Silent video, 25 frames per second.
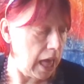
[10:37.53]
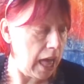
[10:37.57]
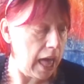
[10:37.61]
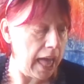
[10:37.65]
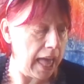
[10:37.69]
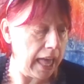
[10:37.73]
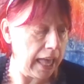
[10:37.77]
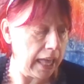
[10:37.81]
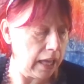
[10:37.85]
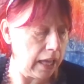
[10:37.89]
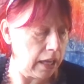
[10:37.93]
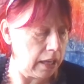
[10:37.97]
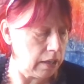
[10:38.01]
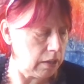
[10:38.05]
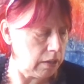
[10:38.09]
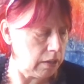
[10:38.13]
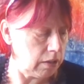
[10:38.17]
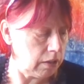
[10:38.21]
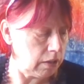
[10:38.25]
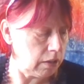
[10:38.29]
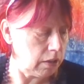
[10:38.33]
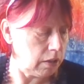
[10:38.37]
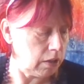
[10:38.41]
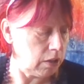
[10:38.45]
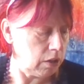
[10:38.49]
And
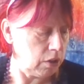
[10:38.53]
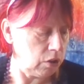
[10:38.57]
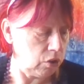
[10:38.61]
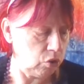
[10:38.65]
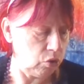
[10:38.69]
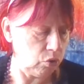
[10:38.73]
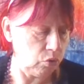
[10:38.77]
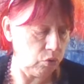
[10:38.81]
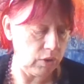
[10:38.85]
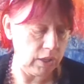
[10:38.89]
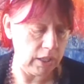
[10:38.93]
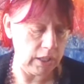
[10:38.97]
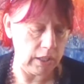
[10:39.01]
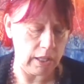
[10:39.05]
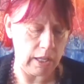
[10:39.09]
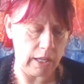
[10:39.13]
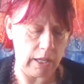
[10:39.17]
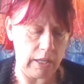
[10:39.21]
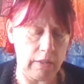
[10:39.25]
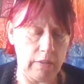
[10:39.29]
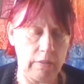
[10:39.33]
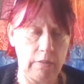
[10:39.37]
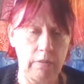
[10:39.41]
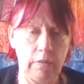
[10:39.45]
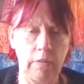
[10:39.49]
to
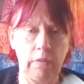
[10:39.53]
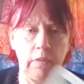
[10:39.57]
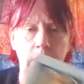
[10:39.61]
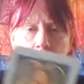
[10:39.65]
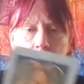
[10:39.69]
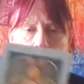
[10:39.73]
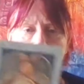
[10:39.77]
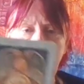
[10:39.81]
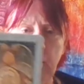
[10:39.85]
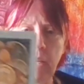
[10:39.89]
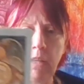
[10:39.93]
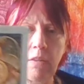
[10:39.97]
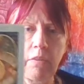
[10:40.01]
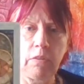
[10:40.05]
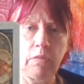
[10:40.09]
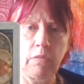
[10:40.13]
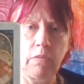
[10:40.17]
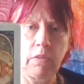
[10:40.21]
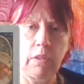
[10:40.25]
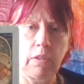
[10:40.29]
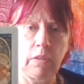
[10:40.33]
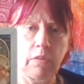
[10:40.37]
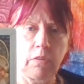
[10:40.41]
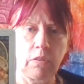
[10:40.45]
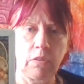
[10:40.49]
realize, this is the Ace of
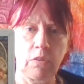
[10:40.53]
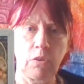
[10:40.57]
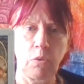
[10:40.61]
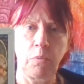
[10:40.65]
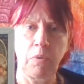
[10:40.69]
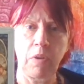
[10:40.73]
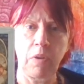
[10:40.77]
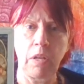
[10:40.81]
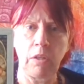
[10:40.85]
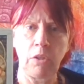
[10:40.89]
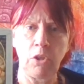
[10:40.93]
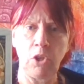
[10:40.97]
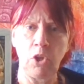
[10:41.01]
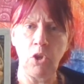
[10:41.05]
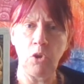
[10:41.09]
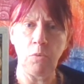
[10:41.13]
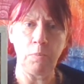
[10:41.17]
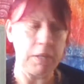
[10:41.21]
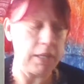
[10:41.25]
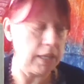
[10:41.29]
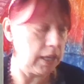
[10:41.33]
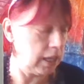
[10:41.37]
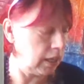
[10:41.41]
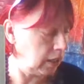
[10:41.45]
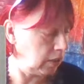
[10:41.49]
Discs, so we've got new
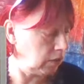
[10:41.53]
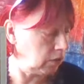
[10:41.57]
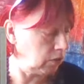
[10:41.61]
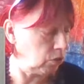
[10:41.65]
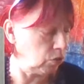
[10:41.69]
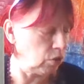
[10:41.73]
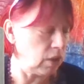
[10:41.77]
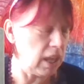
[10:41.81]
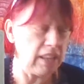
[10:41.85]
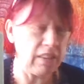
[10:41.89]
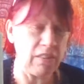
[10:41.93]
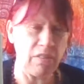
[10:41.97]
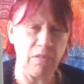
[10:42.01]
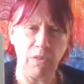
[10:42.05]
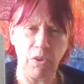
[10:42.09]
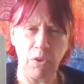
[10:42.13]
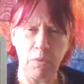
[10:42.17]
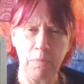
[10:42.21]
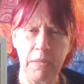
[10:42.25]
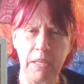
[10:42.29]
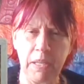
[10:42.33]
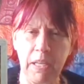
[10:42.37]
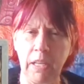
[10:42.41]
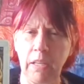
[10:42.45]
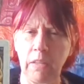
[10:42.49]
beginnings. There's lots of new
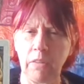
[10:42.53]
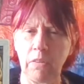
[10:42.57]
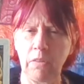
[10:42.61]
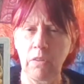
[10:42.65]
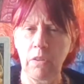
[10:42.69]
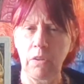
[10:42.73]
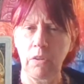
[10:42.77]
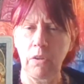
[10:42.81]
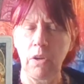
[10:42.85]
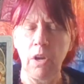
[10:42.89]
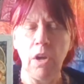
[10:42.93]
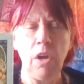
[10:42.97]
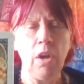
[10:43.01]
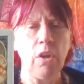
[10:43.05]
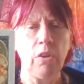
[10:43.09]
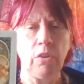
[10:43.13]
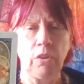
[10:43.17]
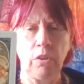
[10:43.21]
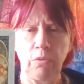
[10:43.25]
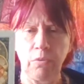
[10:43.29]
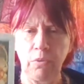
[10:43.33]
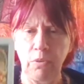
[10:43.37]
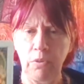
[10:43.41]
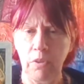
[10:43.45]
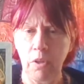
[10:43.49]
beginnings here. So
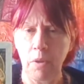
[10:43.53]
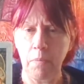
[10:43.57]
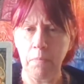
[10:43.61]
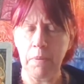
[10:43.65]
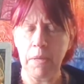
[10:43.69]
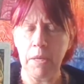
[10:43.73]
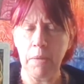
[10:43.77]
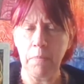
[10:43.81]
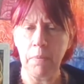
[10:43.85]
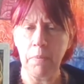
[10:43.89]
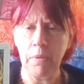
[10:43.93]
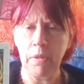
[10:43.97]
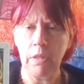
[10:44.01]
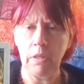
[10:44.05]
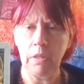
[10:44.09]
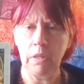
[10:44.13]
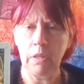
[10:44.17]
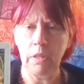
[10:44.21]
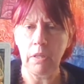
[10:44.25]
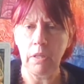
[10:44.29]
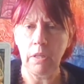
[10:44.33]
for some people,